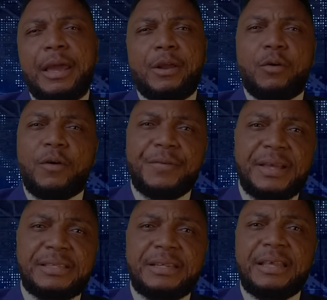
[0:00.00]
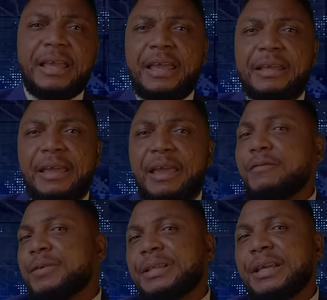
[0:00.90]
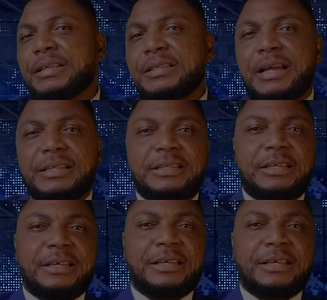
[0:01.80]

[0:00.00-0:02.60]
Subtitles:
and obviously everything that